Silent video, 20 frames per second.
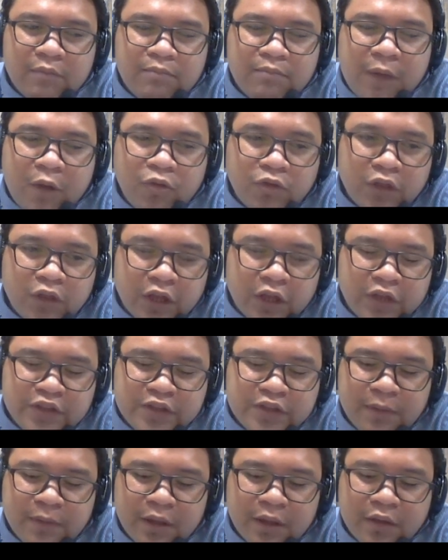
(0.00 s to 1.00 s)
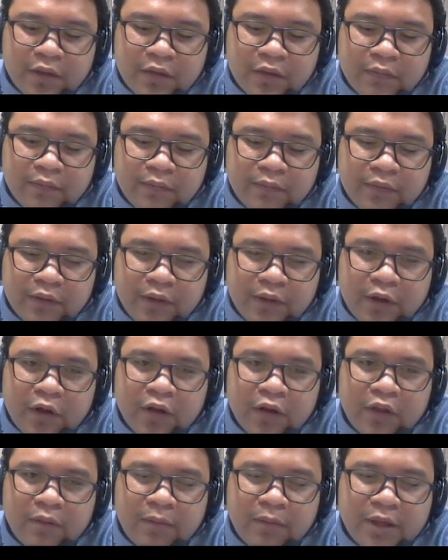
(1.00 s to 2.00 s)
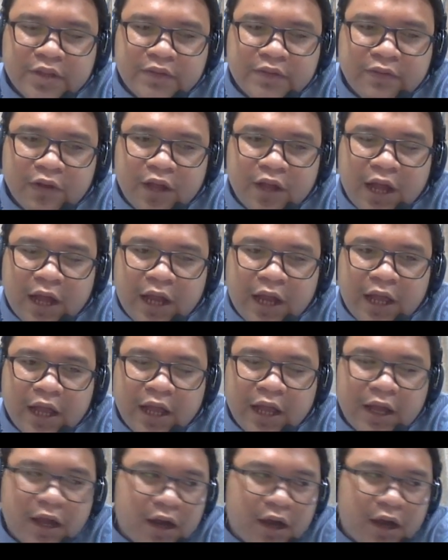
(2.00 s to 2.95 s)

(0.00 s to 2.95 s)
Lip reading: mountains, but call them as volcanic